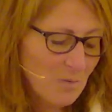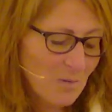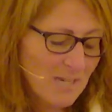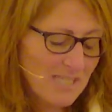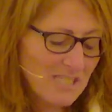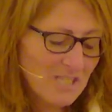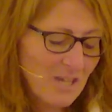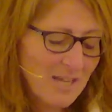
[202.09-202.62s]
When
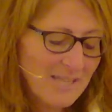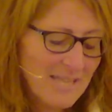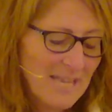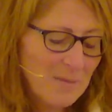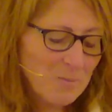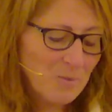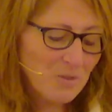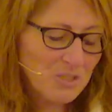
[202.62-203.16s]
I saw the
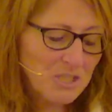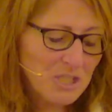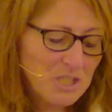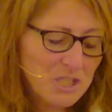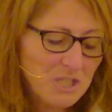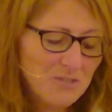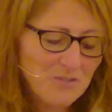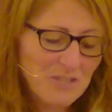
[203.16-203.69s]
April
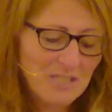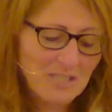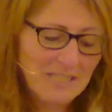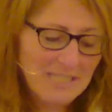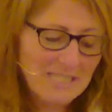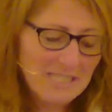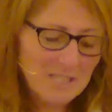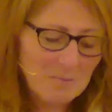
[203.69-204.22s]
edition of the
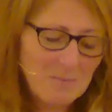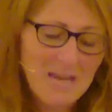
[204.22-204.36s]
Atlantic